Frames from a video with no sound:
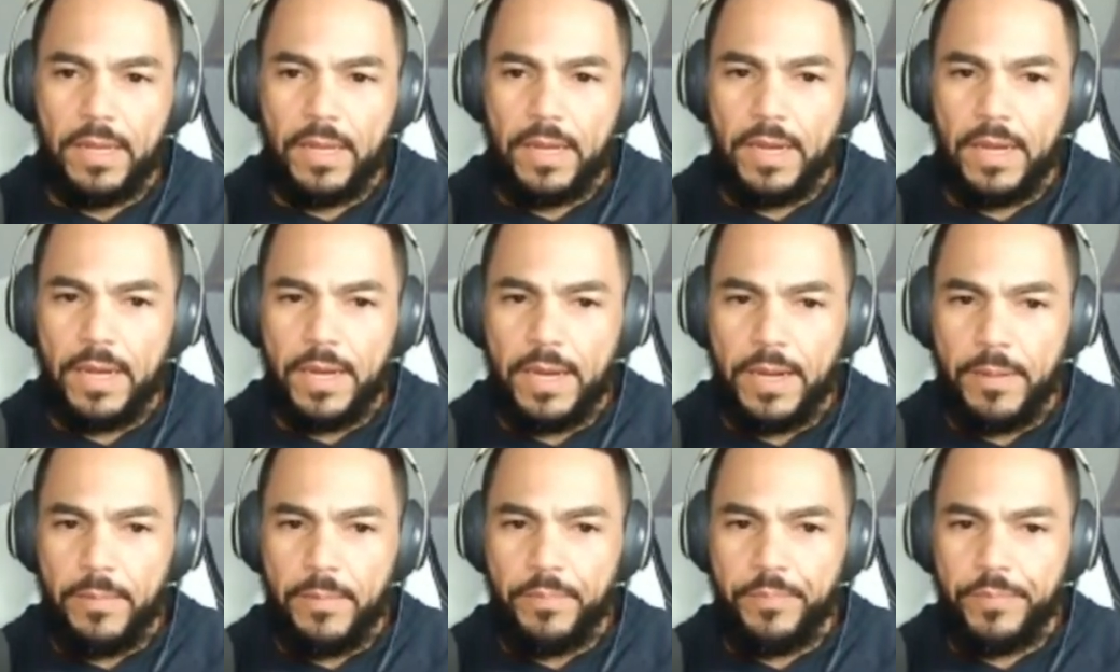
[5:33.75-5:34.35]

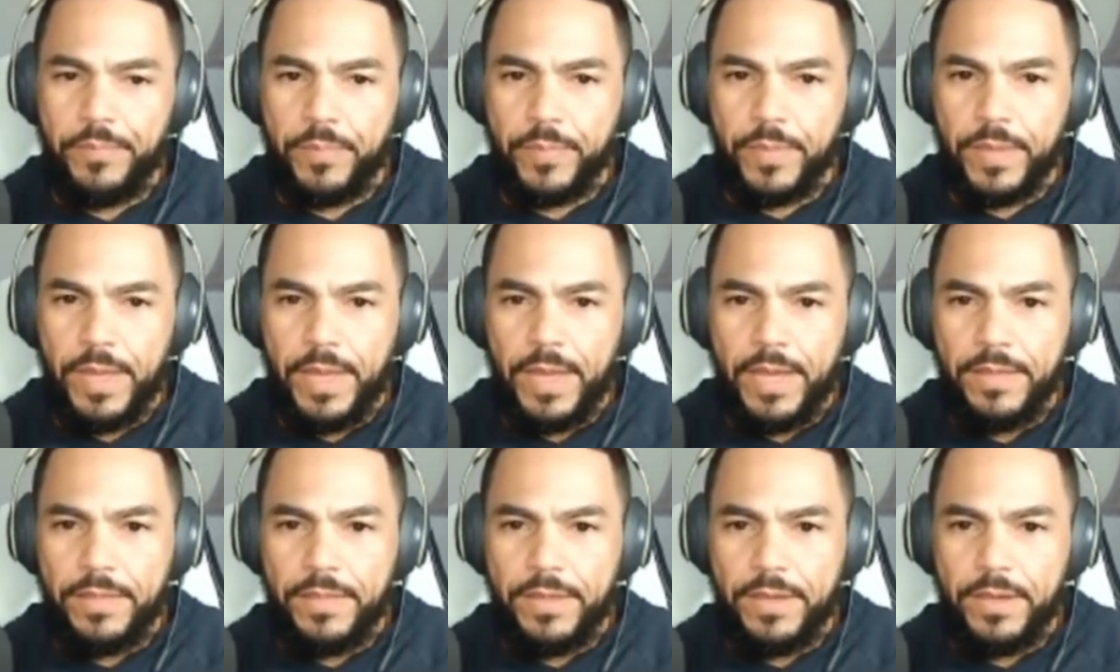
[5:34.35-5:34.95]
And
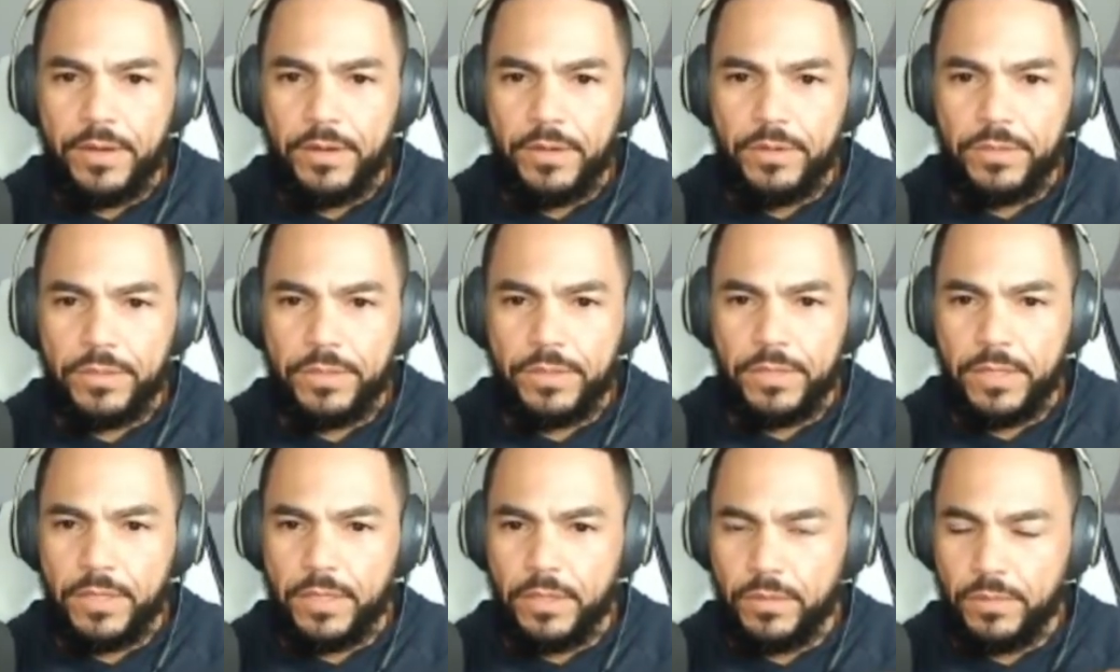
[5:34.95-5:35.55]
there's,